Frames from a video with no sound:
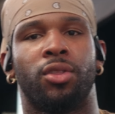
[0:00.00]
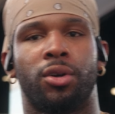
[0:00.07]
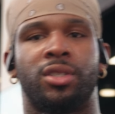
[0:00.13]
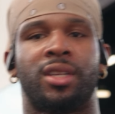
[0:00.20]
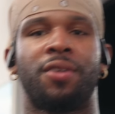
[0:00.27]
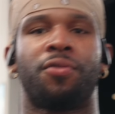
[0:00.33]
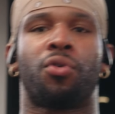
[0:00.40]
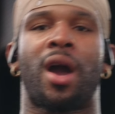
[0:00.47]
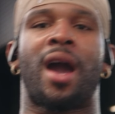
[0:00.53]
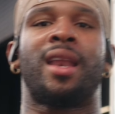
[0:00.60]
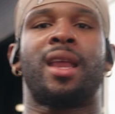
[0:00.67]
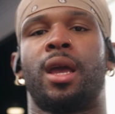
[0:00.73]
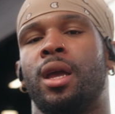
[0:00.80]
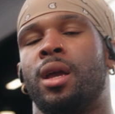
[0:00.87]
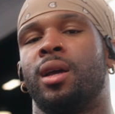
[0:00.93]
Thursday,
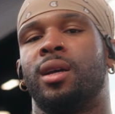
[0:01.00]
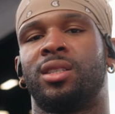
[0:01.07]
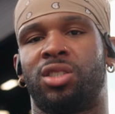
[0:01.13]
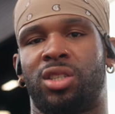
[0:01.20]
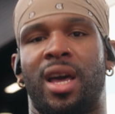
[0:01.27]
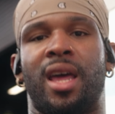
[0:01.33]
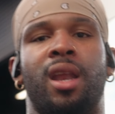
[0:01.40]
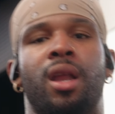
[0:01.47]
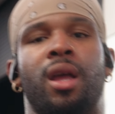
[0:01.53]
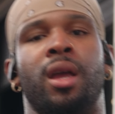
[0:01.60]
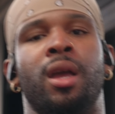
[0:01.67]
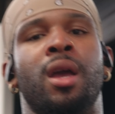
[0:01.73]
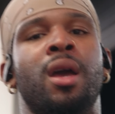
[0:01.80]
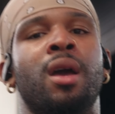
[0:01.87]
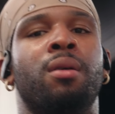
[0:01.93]
Friday, Saturday,
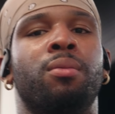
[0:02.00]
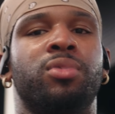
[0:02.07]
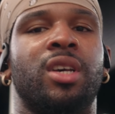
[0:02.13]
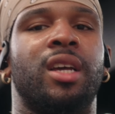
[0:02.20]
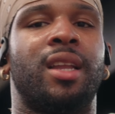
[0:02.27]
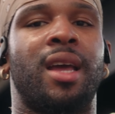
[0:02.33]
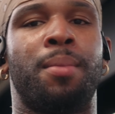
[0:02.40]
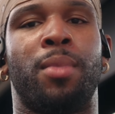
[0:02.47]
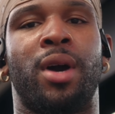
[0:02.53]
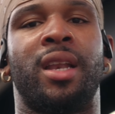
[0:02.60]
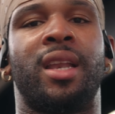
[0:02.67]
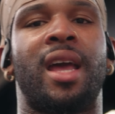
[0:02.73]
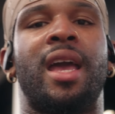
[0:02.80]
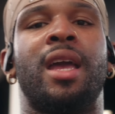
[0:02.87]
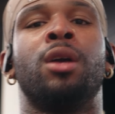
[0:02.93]
Sunday,
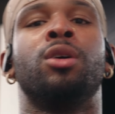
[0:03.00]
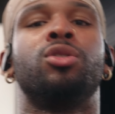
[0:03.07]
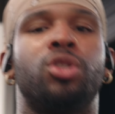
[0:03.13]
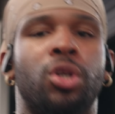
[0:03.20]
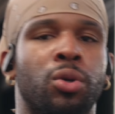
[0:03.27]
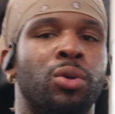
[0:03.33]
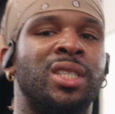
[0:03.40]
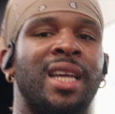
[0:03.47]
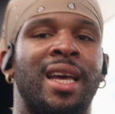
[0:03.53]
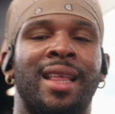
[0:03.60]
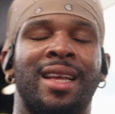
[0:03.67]
Monday, Tuesday.